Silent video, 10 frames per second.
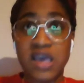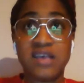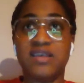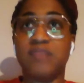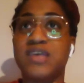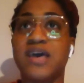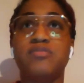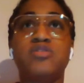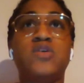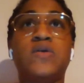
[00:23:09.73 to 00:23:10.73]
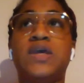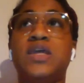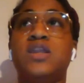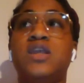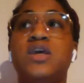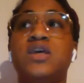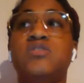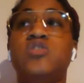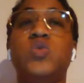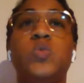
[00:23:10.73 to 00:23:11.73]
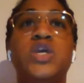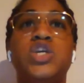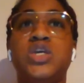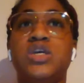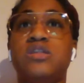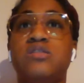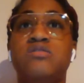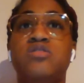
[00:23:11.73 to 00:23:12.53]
Sometimes certain situations